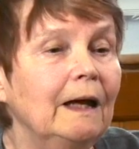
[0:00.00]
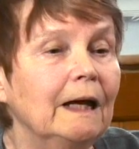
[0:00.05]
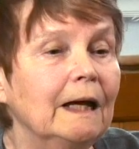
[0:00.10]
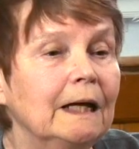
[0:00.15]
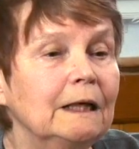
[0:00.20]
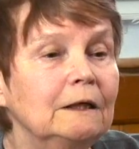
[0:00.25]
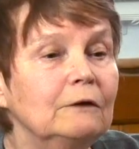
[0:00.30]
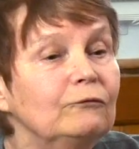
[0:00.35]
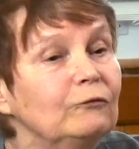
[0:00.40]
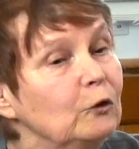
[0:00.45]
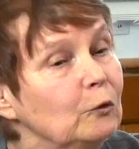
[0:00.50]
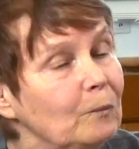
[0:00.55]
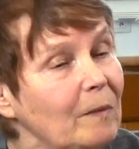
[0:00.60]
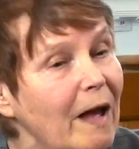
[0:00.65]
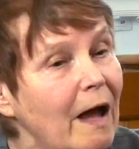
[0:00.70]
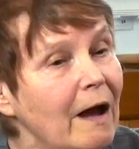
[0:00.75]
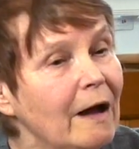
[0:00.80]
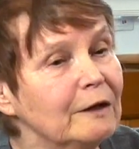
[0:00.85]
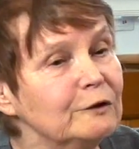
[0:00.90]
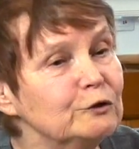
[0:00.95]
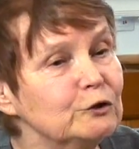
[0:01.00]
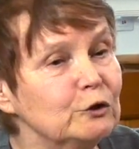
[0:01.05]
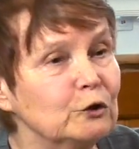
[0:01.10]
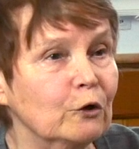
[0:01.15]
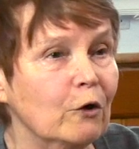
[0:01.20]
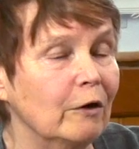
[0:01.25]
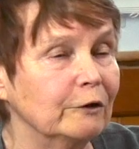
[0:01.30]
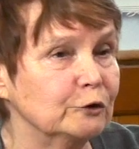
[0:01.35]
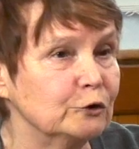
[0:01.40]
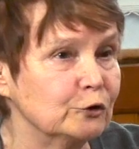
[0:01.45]
and if you passed, you
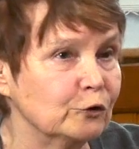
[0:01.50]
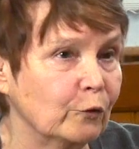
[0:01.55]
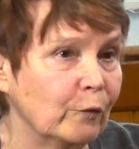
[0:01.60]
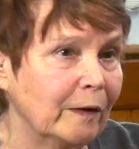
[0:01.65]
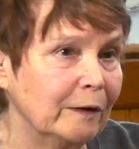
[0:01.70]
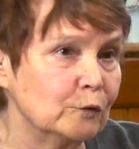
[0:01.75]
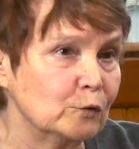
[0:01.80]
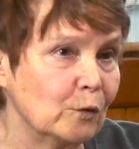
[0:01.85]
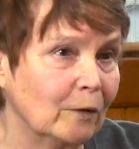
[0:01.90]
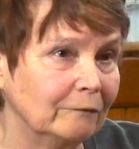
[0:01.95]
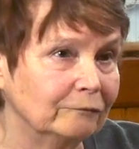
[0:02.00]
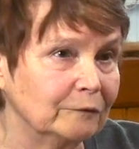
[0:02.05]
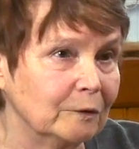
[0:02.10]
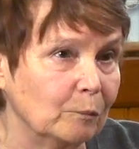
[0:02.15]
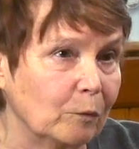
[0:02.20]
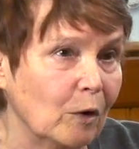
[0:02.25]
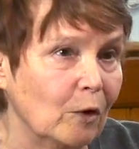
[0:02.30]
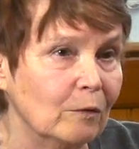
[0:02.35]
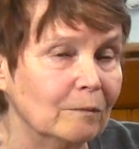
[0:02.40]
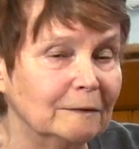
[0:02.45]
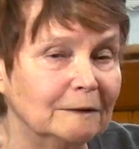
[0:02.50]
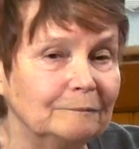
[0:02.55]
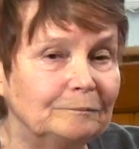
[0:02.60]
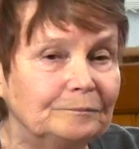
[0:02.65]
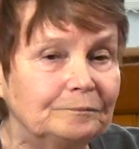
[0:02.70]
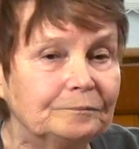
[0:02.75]
got your grade 12 diploma.